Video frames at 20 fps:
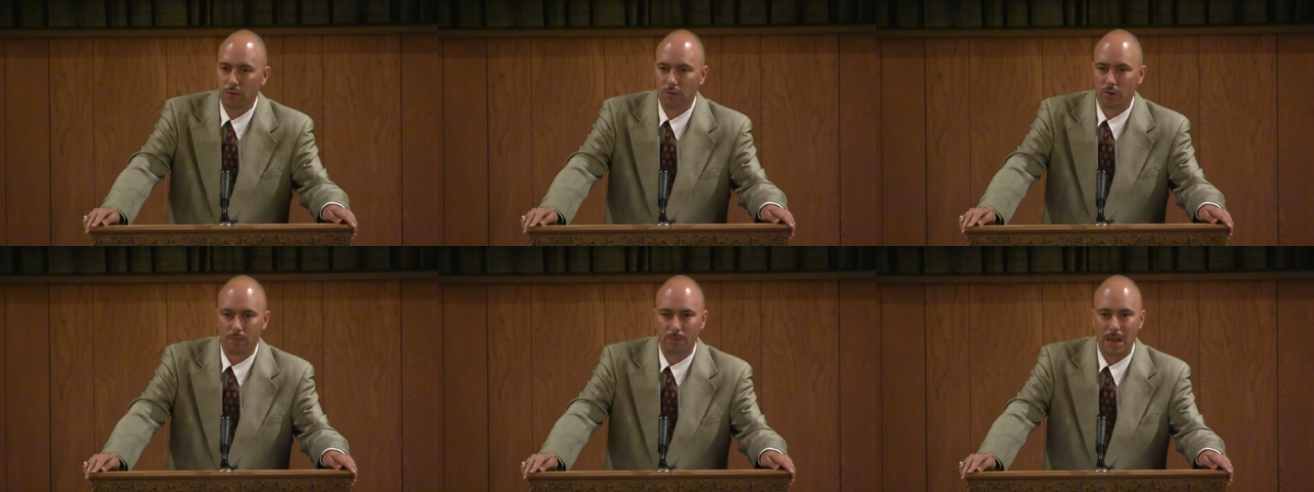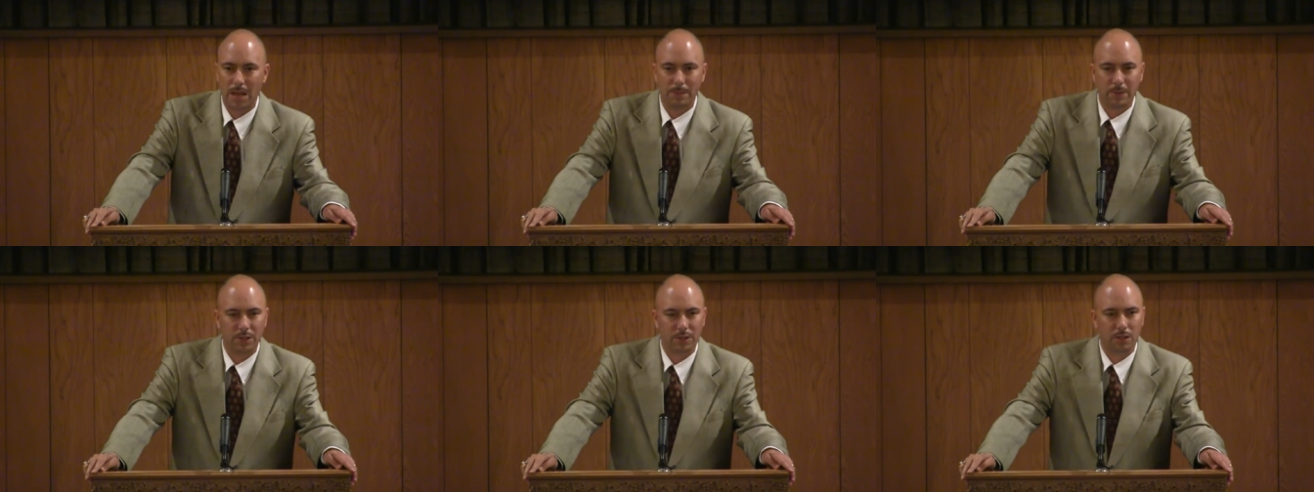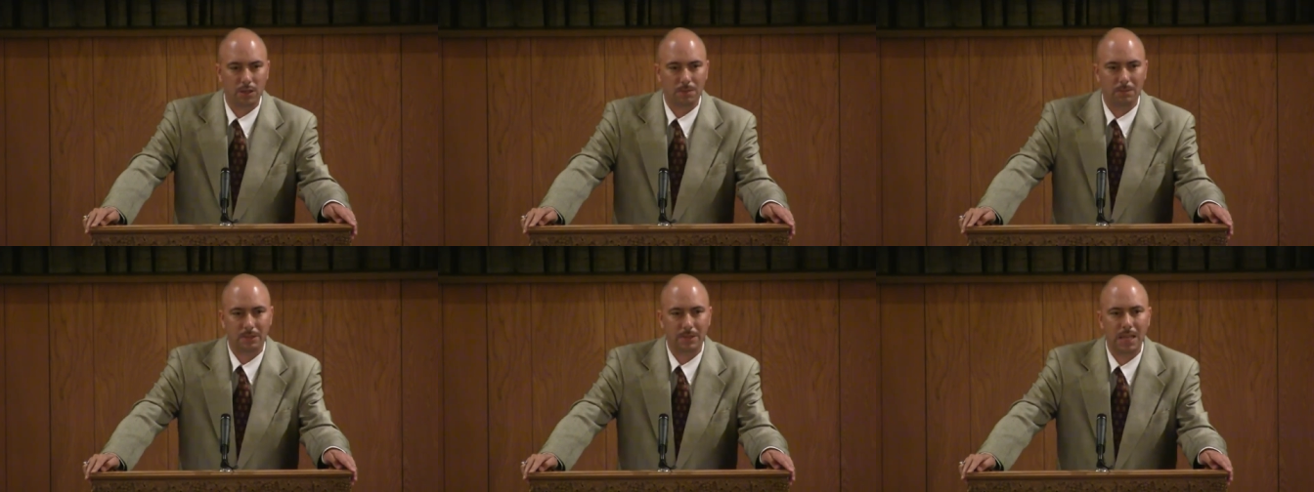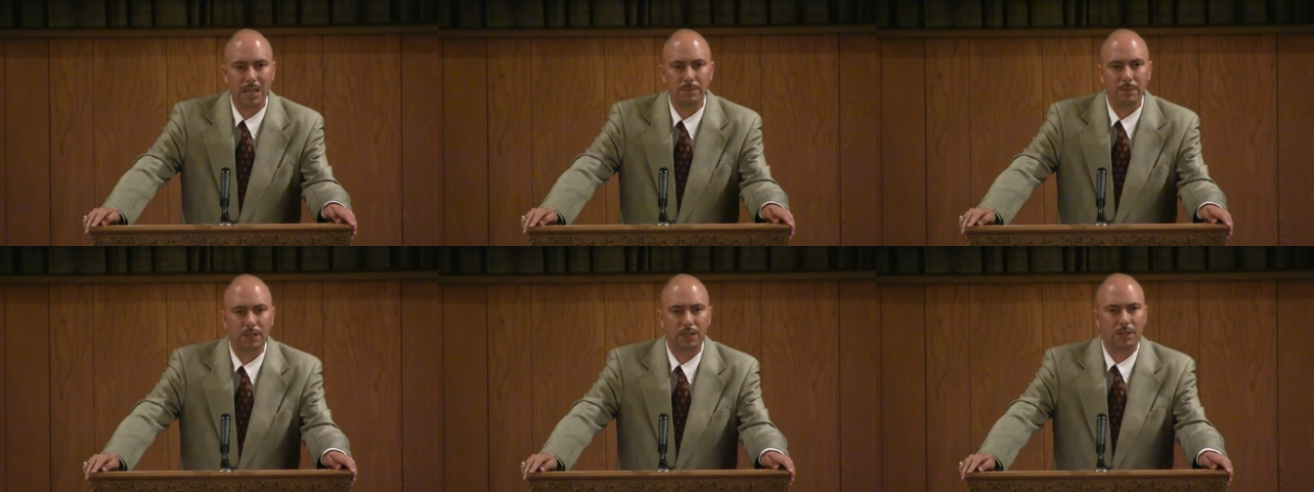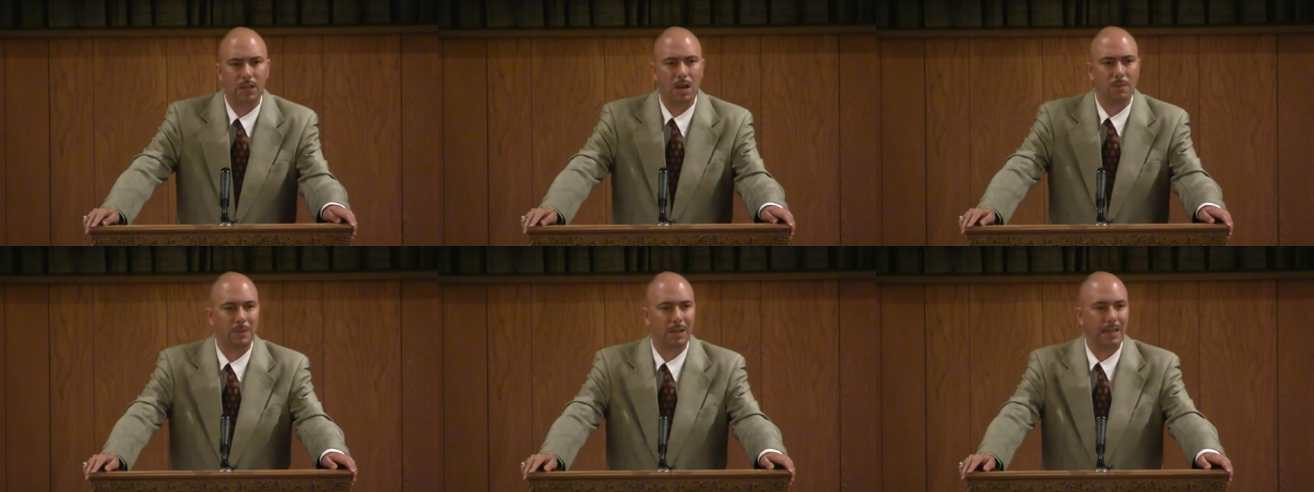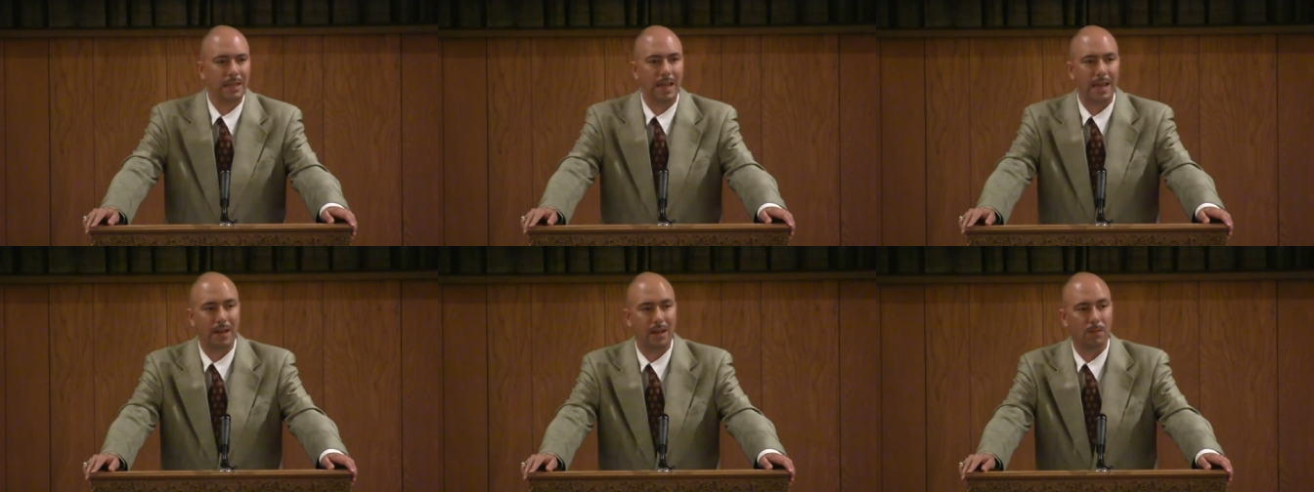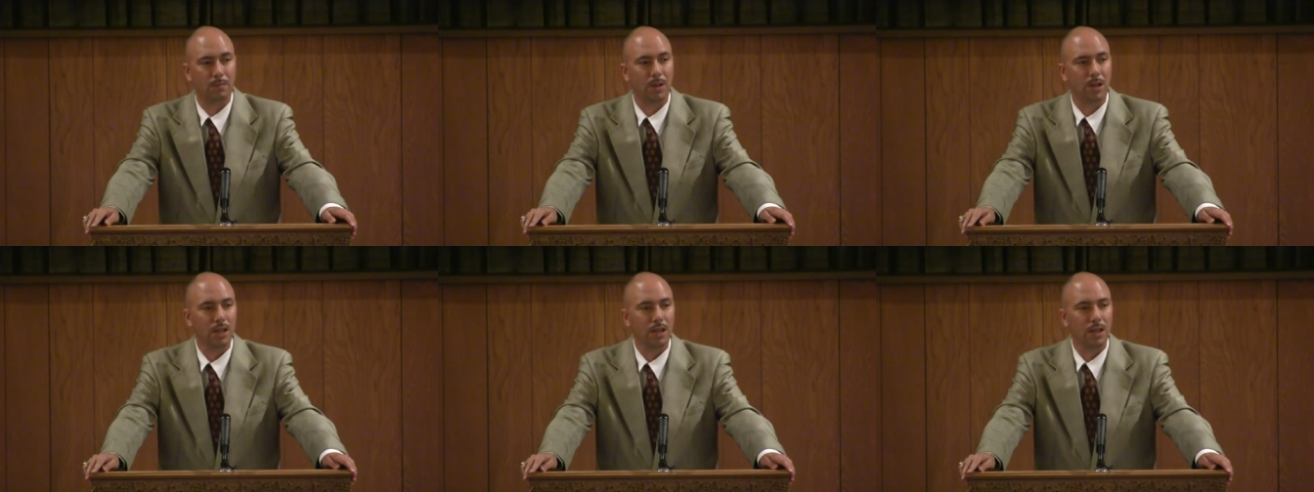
or maybe some demon come to get him.